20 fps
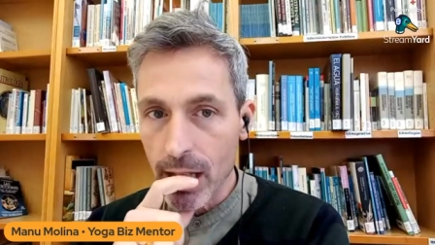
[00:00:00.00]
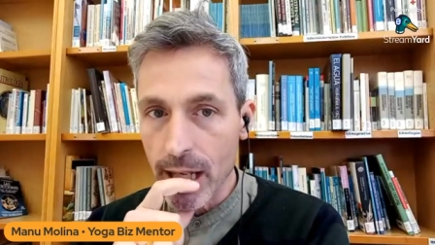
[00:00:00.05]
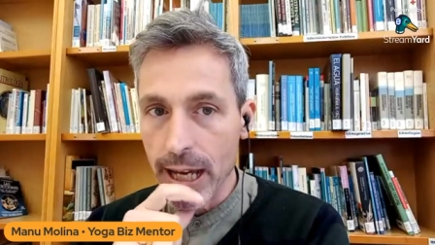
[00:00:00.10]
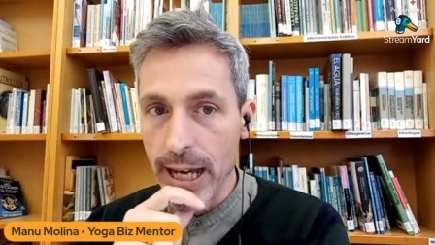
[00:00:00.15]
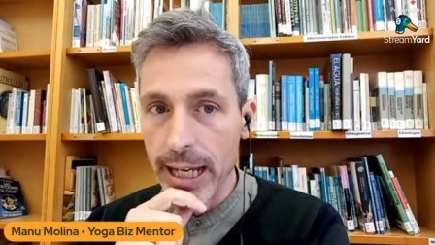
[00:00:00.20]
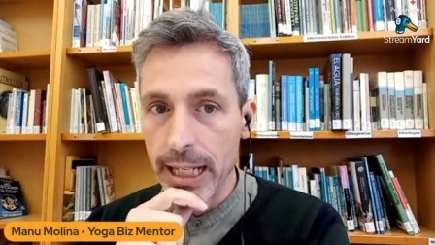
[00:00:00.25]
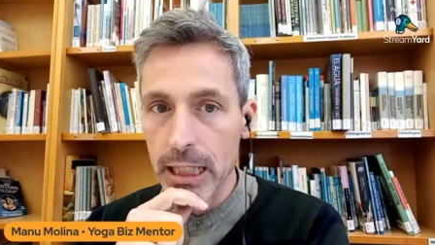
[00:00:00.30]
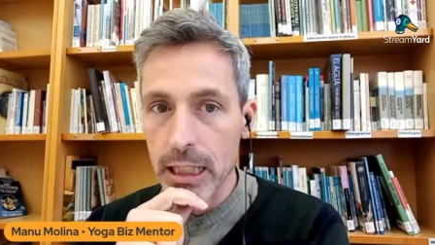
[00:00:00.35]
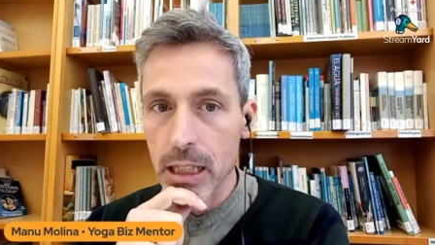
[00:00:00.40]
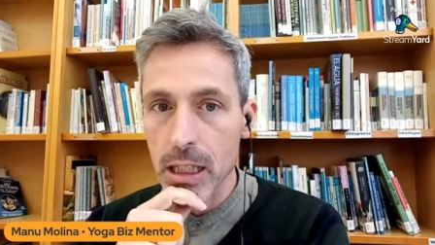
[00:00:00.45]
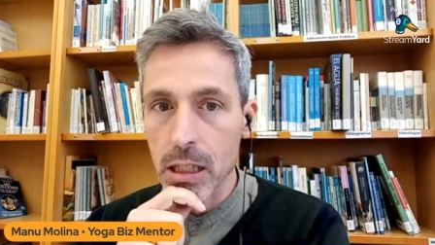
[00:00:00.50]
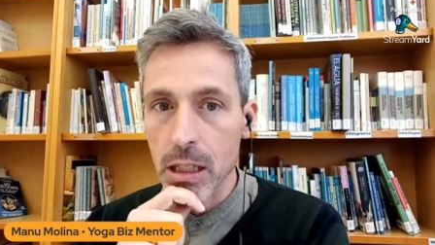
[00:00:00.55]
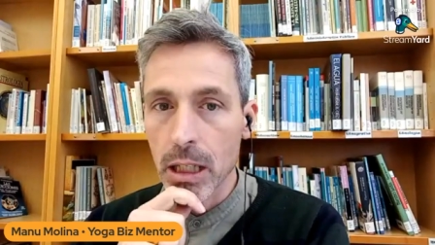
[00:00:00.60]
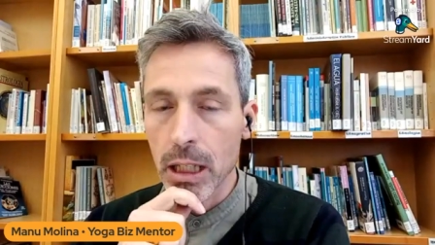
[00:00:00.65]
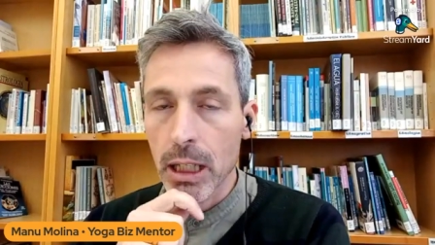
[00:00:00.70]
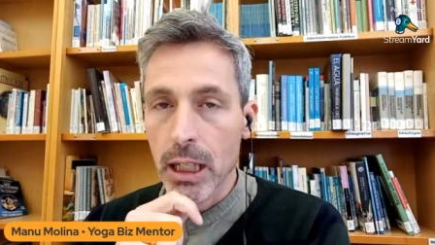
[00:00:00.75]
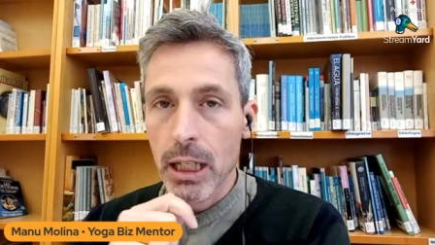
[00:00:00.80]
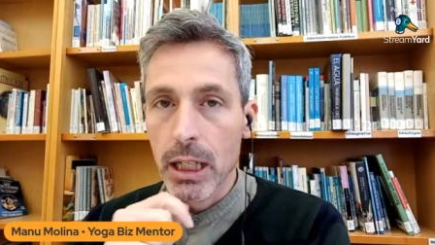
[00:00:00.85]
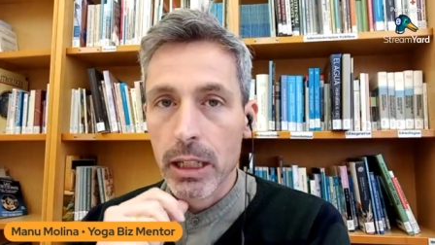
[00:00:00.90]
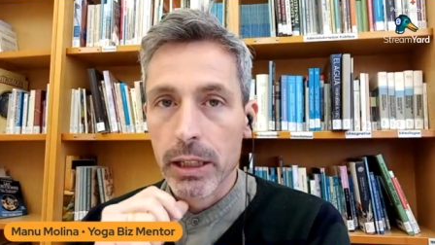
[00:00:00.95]
And
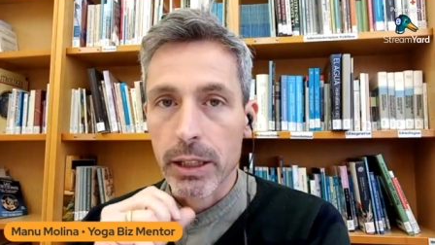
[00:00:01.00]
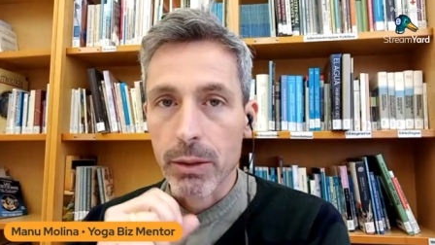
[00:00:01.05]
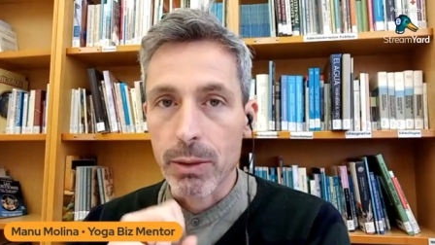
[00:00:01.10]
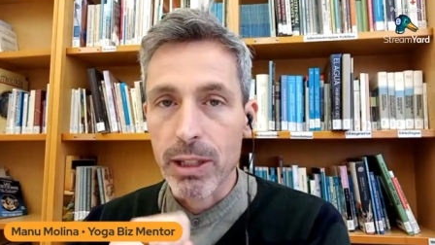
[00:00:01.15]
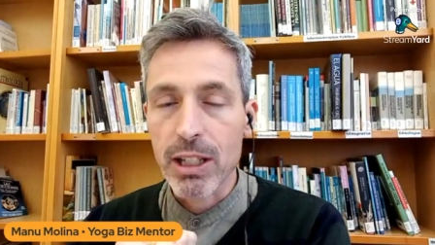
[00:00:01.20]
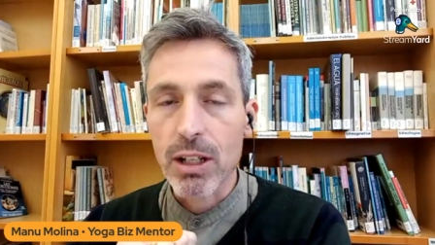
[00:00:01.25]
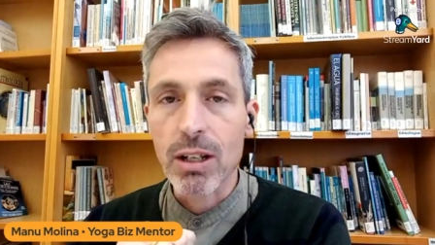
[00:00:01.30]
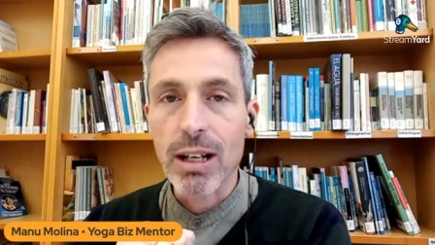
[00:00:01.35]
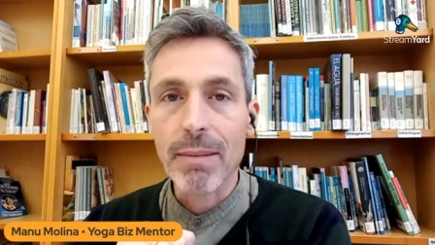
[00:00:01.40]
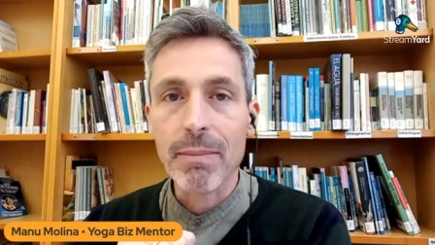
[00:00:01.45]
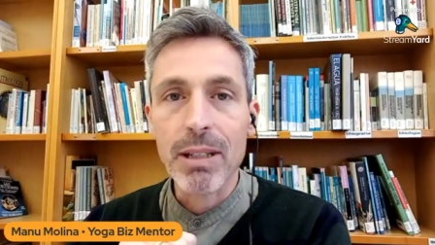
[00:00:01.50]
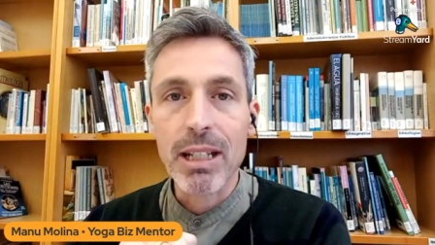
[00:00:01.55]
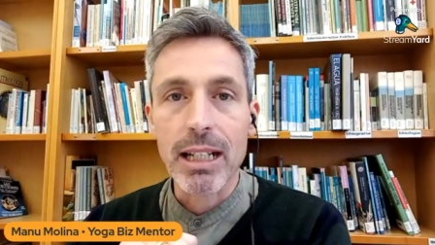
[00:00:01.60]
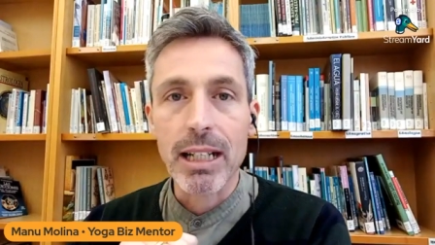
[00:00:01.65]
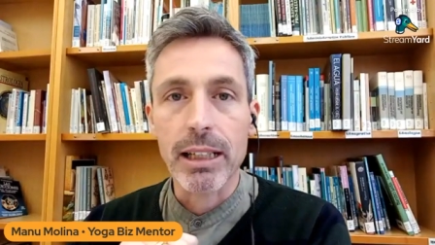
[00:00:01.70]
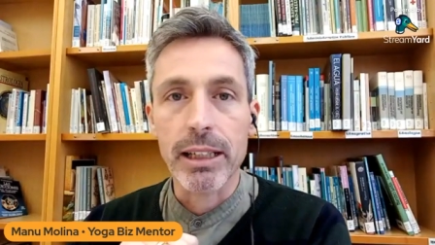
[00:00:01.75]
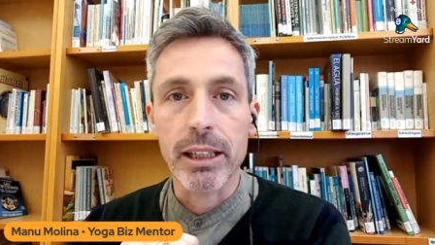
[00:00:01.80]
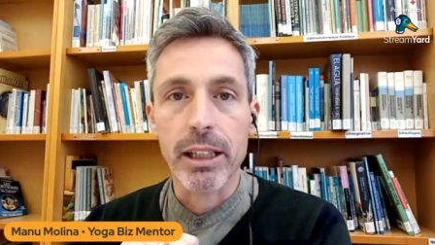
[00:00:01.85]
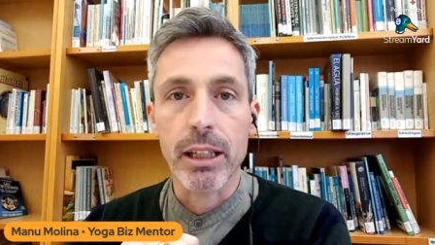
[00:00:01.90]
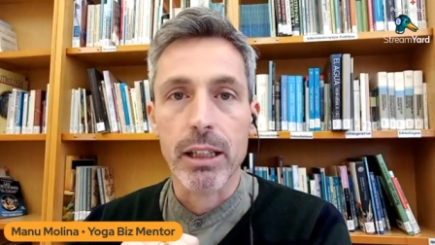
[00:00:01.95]
the reason I'm
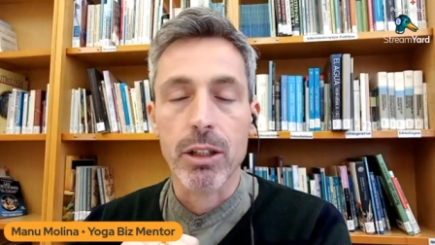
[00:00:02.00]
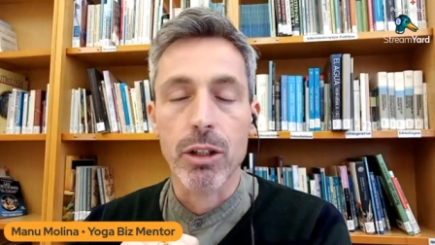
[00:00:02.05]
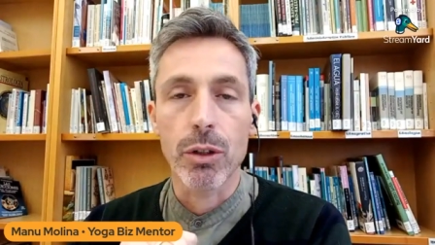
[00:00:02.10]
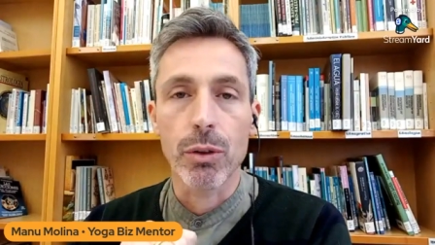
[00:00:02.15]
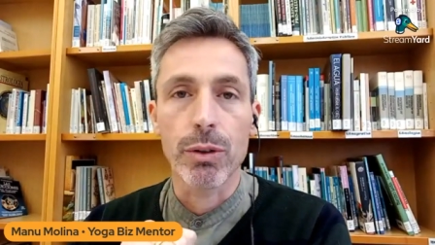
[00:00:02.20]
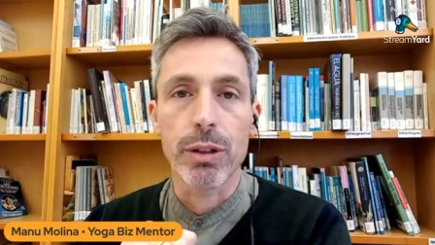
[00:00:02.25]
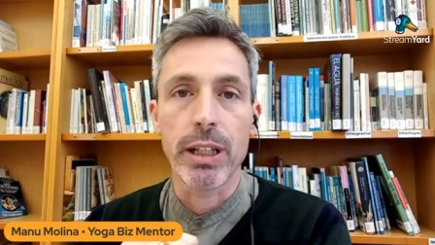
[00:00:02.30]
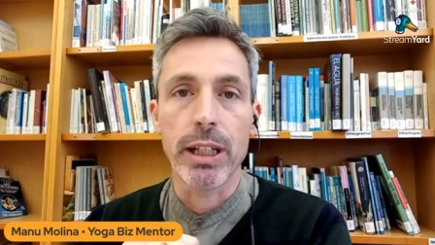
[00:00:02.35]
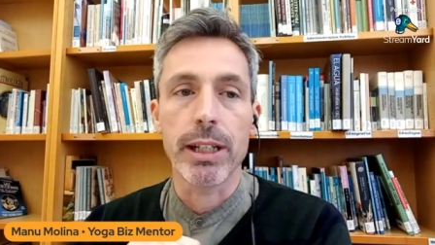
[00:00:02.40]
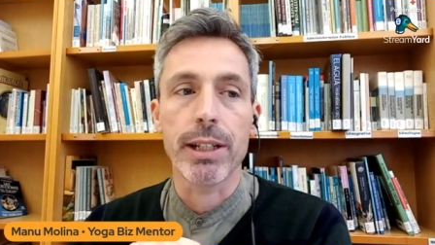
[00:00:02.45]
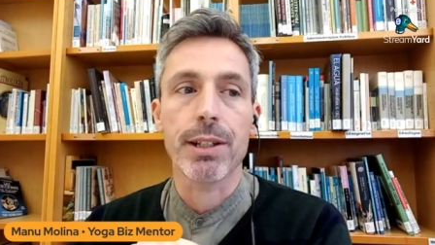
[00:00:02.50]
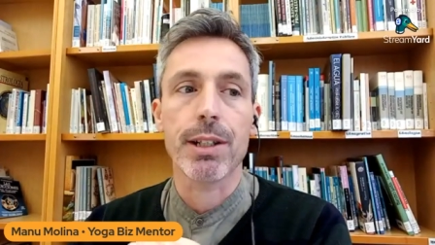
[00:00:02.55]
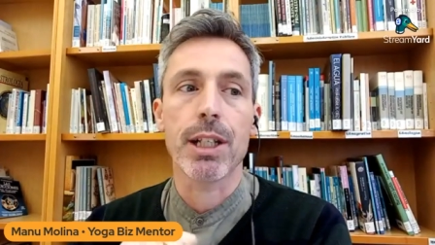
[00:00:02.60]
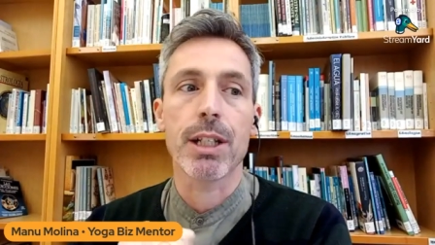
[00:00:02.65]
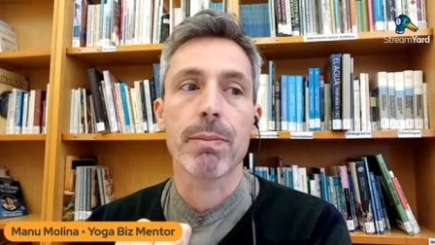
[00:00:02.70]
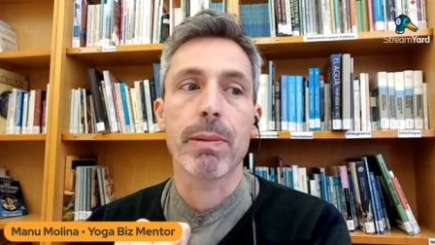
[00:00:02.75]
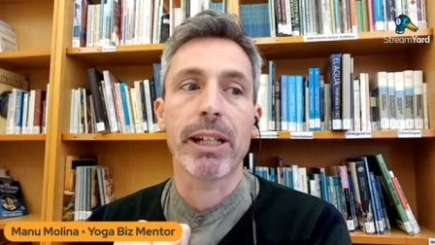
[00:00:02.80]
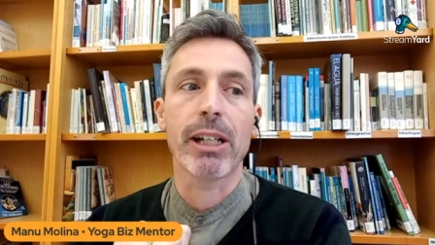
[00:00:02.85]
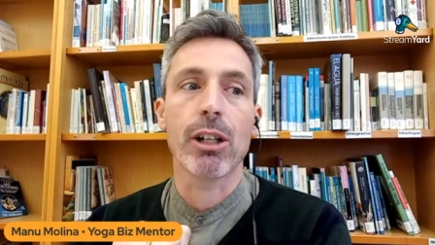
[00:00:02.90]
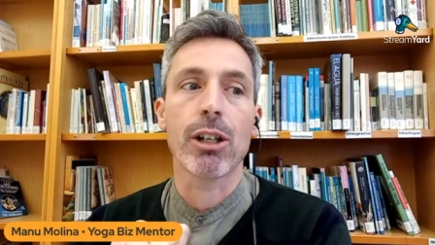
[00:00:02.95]
telling you this
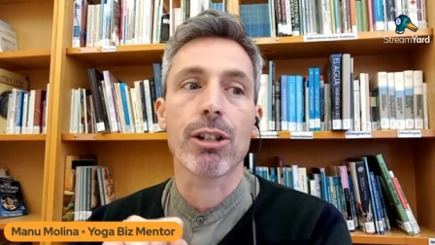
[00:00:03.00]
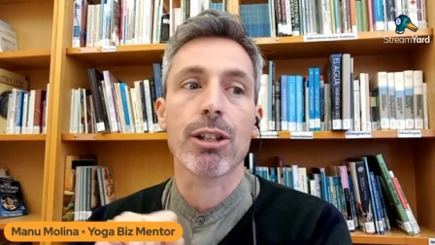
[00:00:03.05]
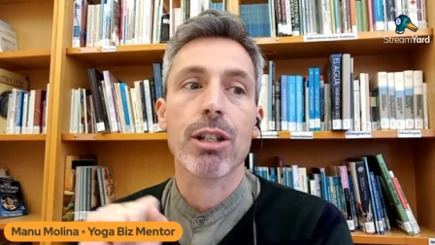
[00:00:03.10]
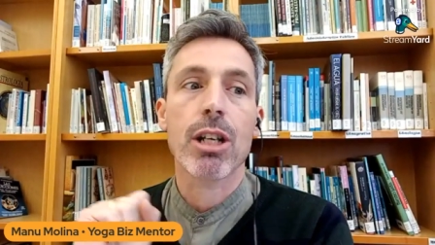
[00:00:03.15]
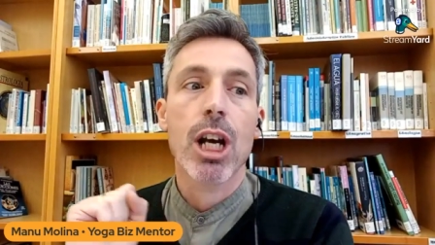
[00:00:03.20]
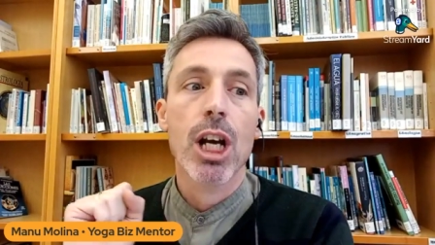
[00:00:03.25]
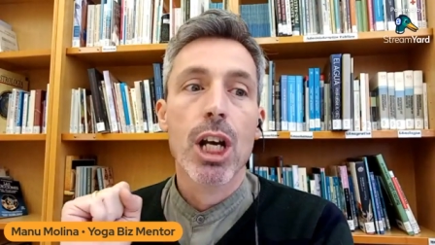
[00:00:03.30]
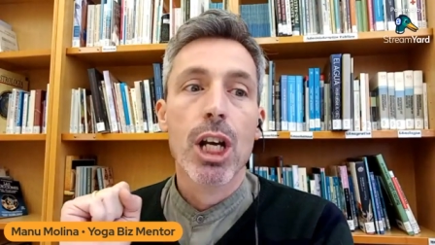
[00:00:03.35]
is because